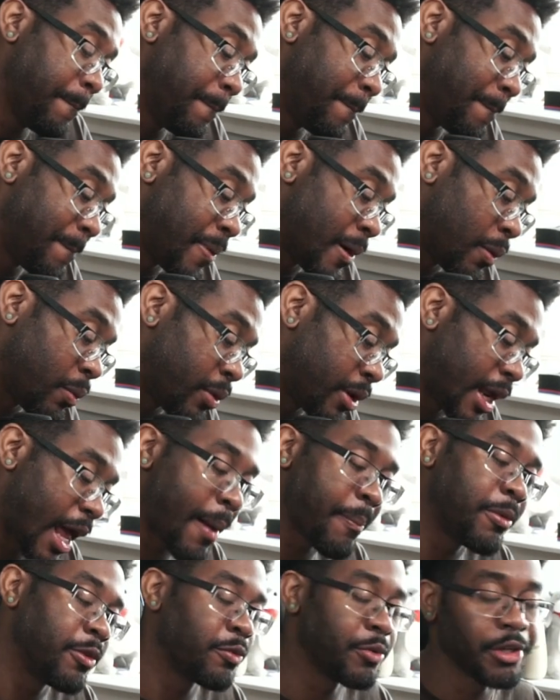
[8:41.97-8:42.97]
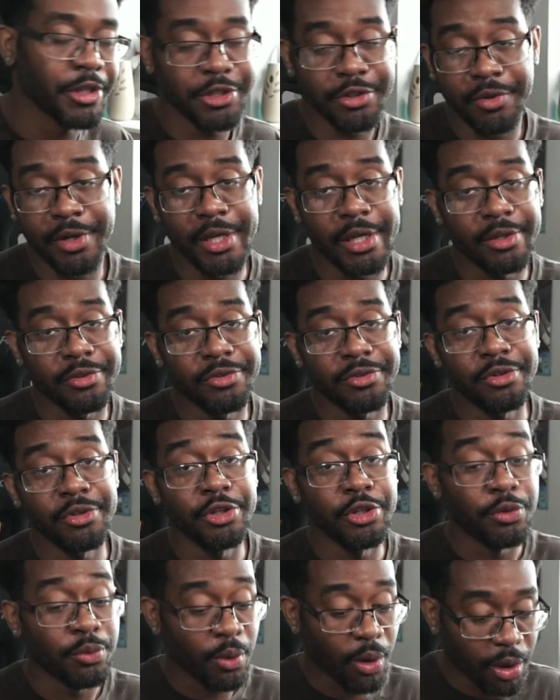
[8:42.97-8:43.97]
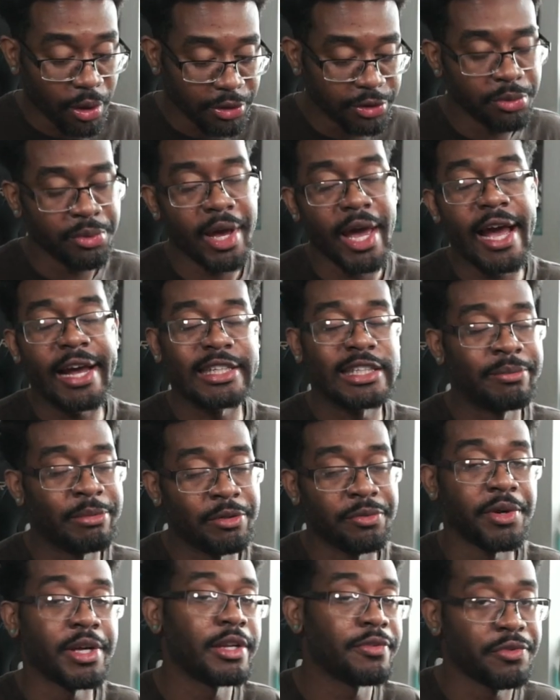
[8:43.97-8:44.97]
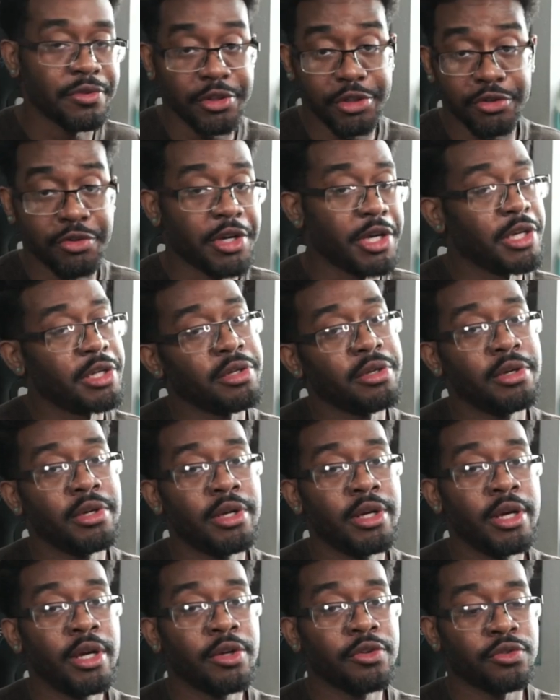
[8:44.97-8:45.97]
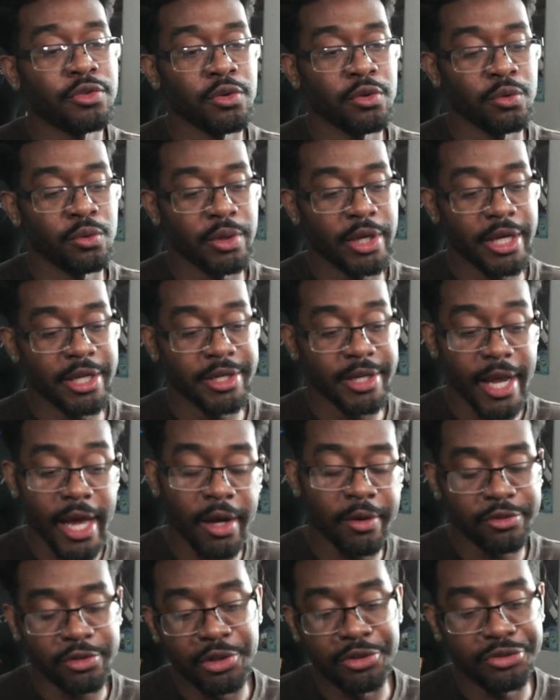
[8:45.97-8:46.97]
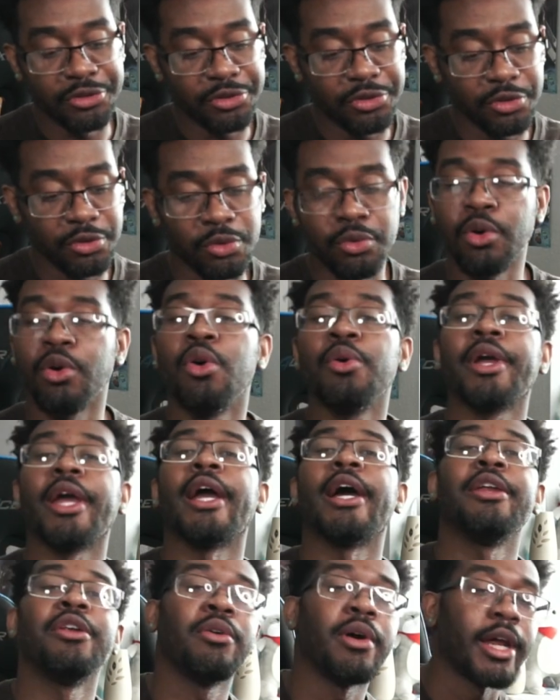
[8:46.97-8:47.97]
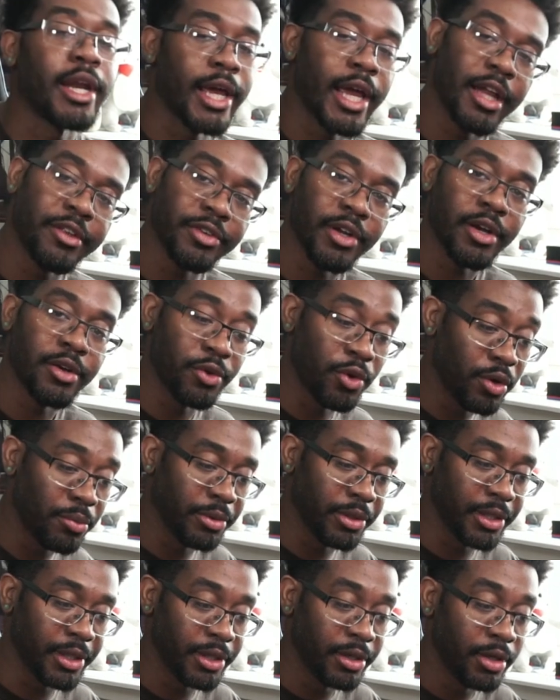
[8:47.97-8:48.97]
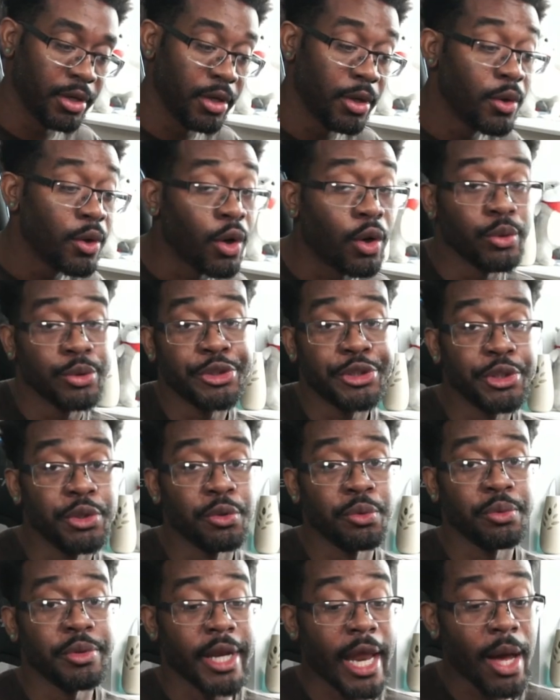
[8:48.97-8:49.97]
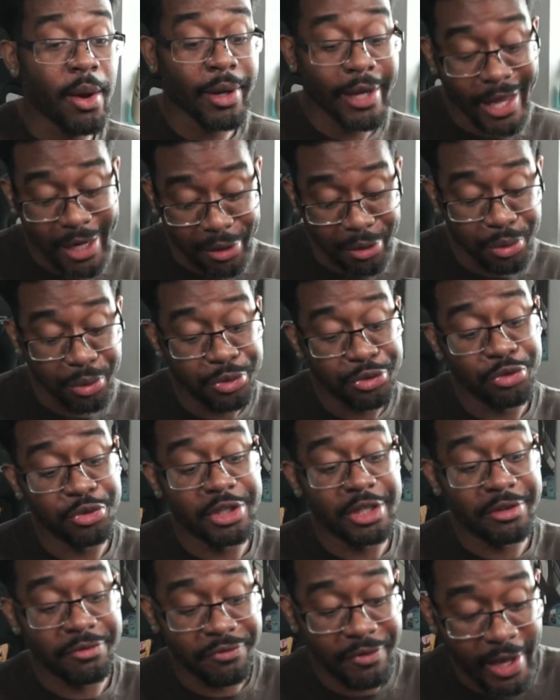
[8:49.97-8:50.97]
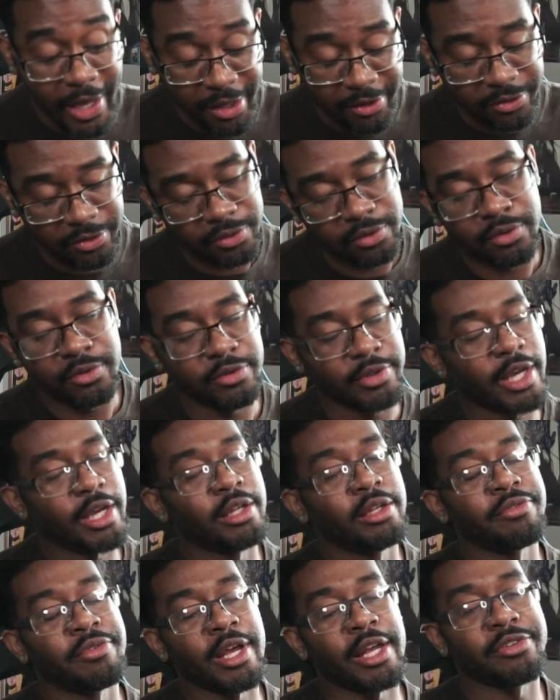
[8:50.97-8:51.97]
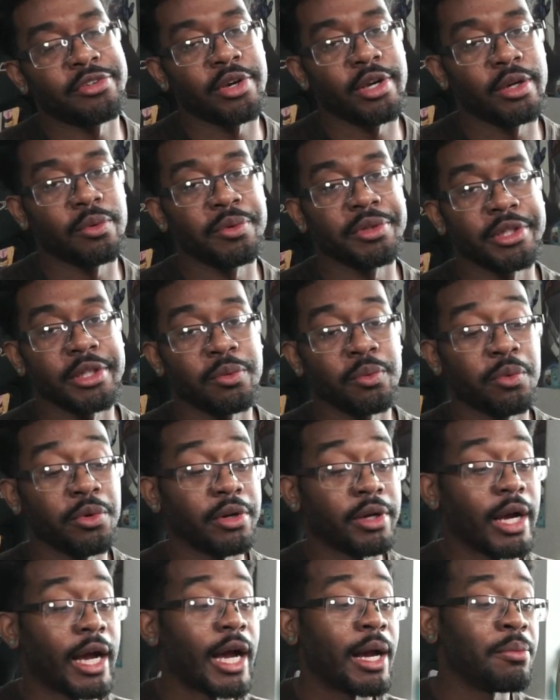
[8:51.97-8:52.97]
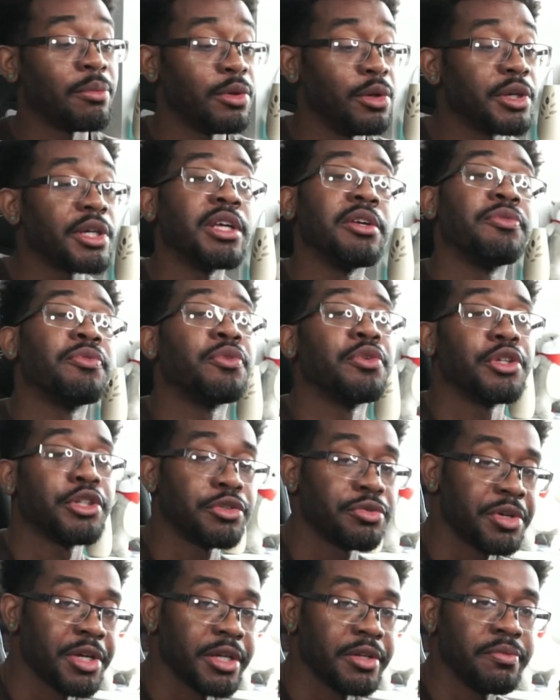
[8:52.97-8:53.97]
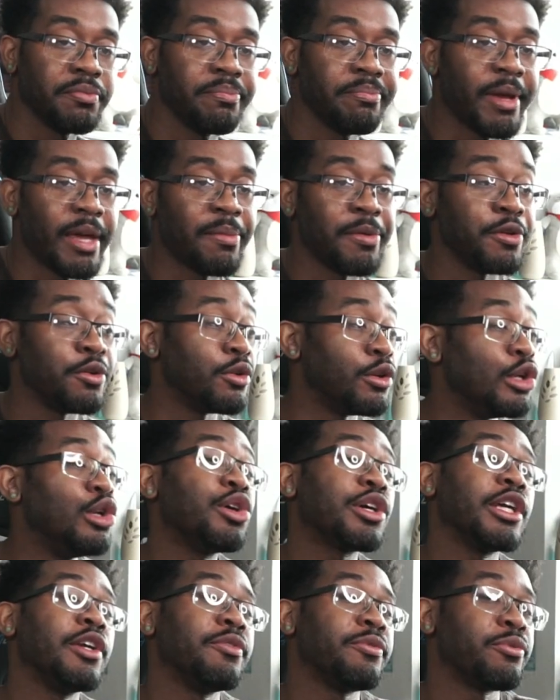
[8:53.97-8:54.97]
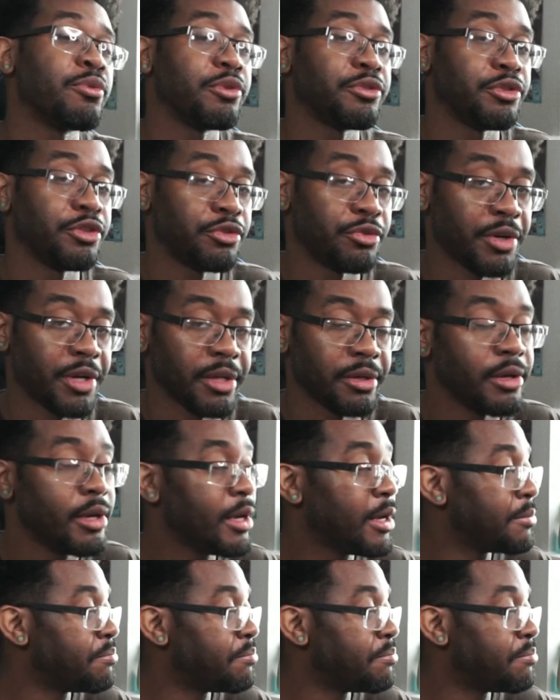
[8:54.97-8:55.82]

But what happens when it trades? You also have to be ready for the trade. So it now turns into, okay, I know how to anti-air normally. Oh shoot, now I gotta go into the advanced style of anti-airing with it where I'm looking for a trade. Maybe you're looking for it to trade.